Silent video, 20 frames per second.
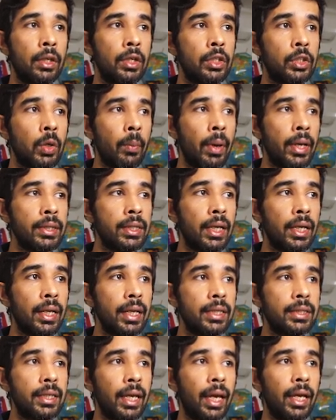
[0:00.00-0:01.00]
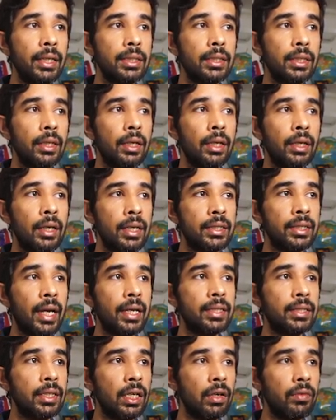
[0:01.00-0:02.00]
So basically it says,
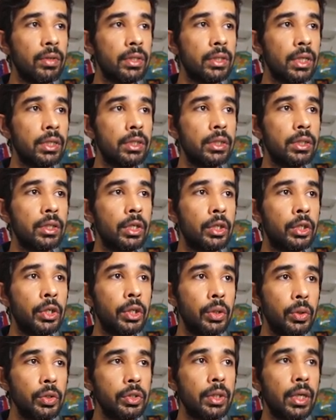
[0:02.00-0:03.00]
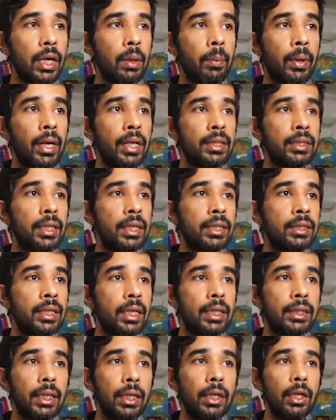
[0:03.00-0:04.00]
design services to use the dependency
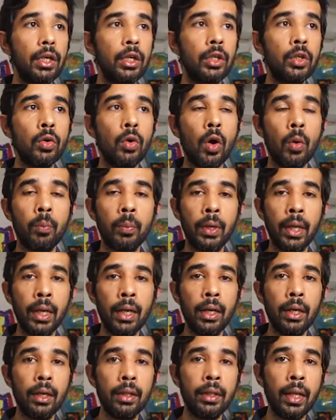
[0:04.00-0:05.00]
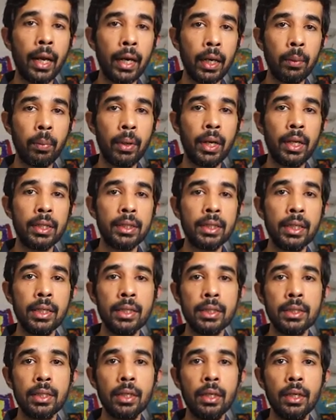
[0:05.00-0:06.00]
injection to obtain their
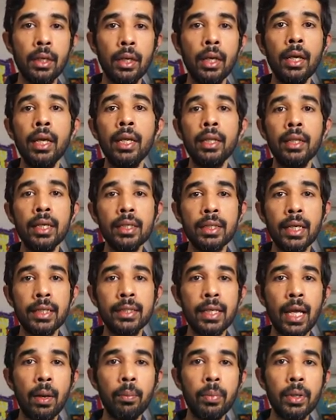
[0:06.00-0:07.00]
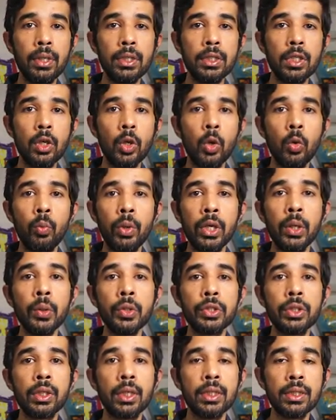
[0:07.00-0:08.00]
dependencies. In these examples, we
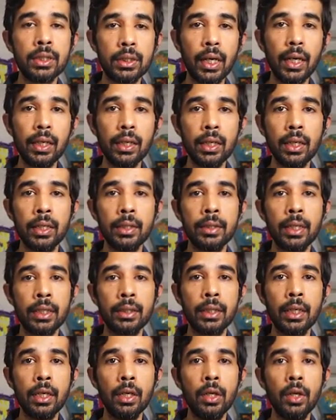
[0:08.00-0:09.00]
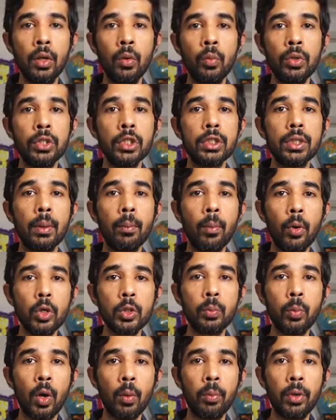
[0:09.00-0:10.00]
used constructor injection, which is the
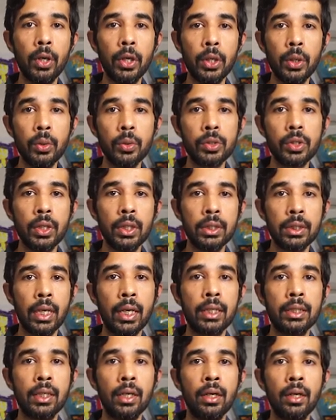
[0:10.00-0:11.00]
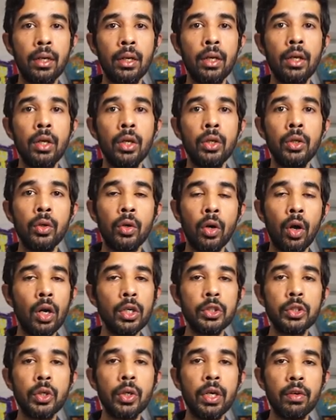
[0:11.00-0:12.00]
most popular used injection. You could
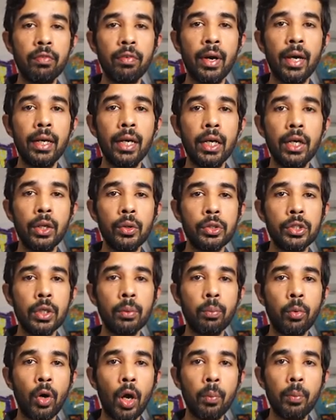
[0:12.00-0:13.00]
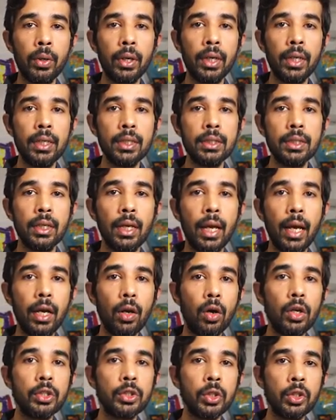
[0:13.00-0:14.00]
also define it using properties and
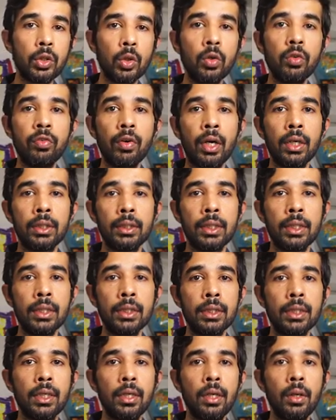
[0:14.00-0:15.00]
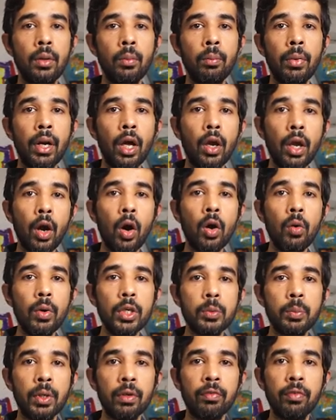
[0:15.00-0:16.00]
also through functions. But I always
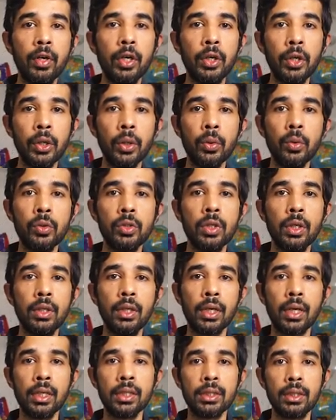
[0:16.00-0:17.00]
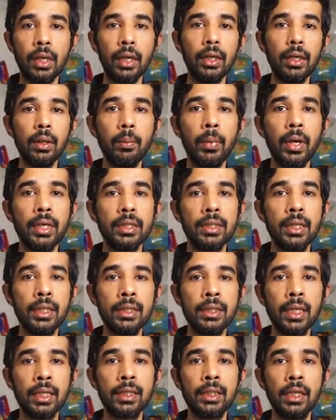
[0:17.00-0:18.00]
prefer to use the constructor-based
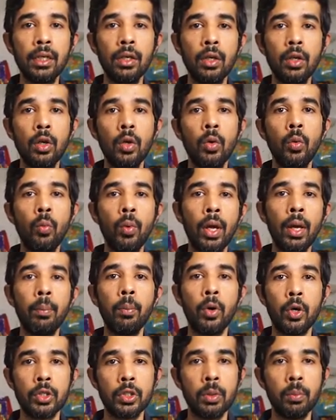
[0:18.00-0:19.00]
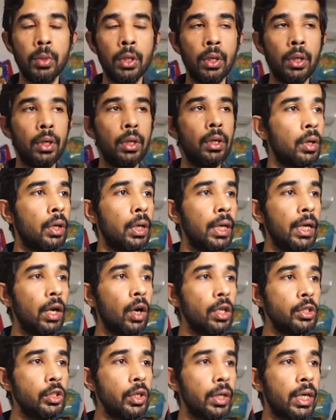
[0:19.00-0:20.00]
injection where possible. It
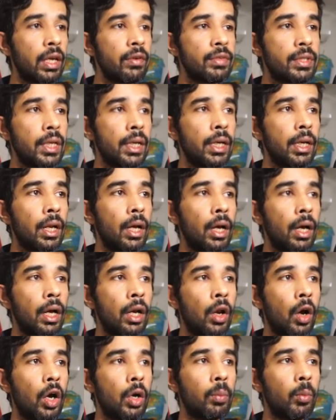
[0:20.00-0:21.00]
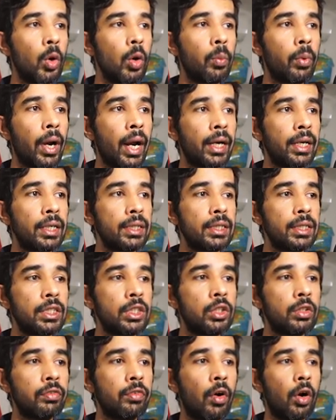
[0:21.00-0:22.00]
also gives in a lot more practices
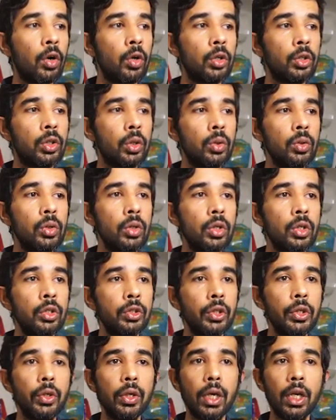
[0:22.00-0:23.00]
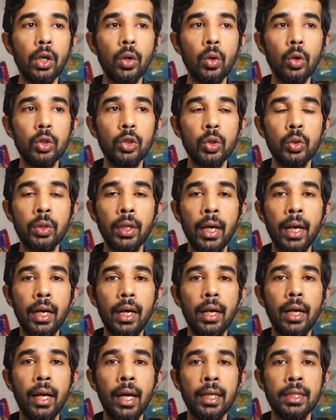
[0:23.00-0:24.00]
to follow through, so you can go through that
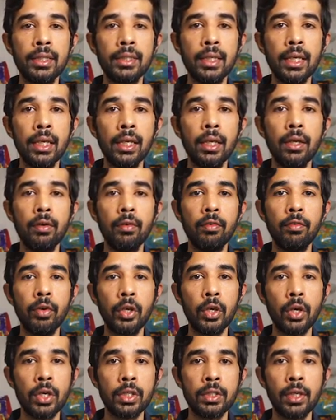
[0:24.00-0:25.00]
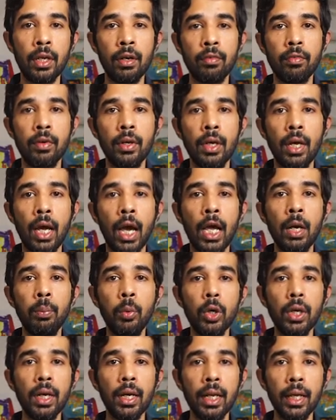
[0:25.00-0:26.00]
and see for yourself. I'll
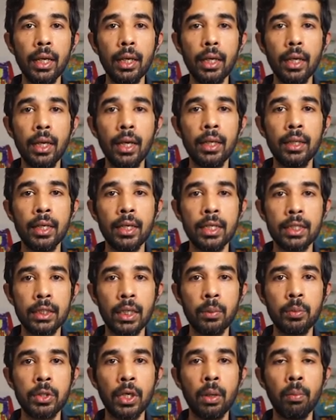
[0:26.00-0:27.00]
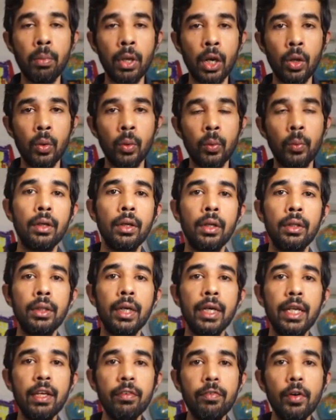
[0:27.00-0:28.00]
put a link in the description below. The
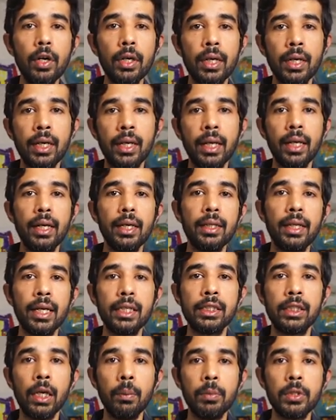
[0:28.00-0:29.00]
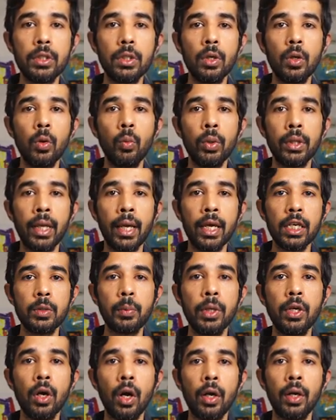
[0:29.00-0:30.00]
default container that ships with
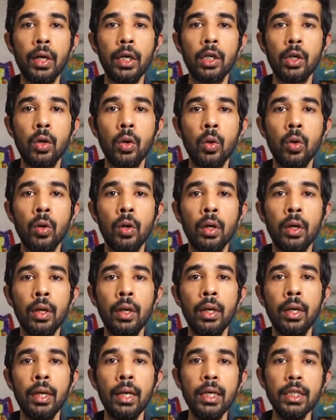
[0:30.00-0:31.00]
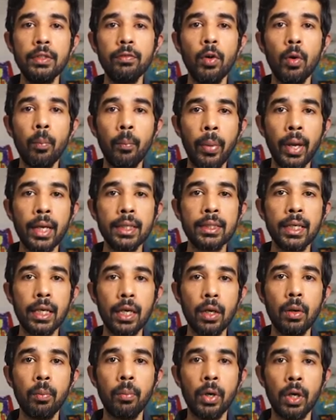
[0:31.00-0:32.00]
ASP.NET Core is for
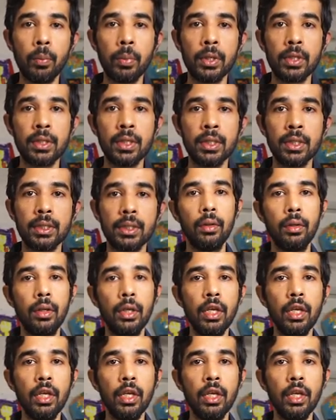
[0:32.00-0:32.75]
basic purposes.